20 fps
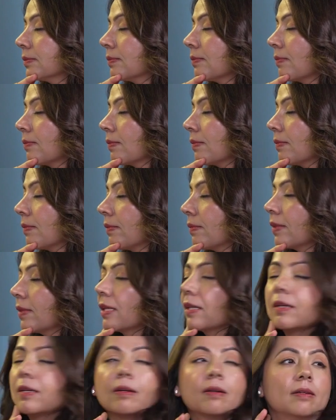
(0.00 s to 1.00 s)
you a
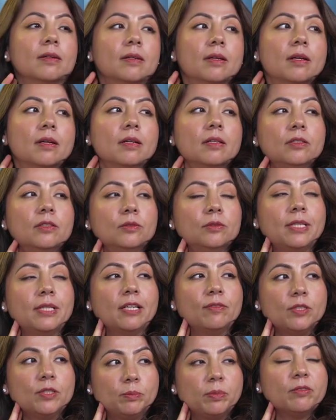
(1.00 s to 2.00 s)
teacher yourself? No,
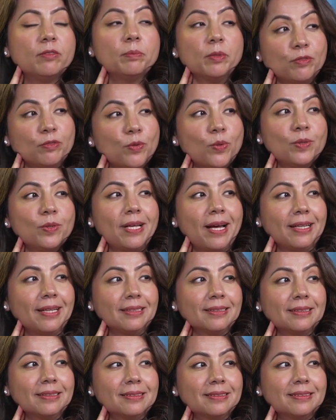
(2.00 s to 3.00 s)
that was before
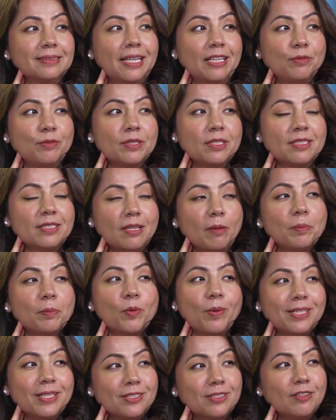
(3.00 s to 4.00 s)
that. That was a
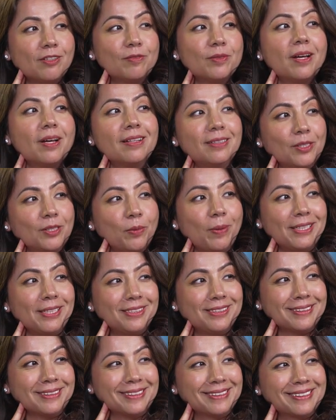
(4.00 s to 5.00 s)
sub-question of the other
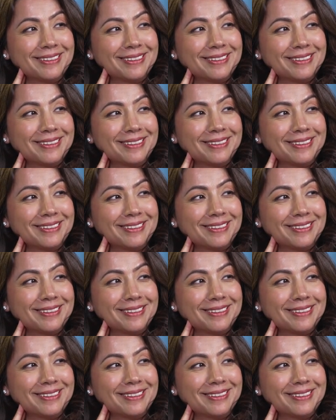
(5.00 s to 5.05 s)
question.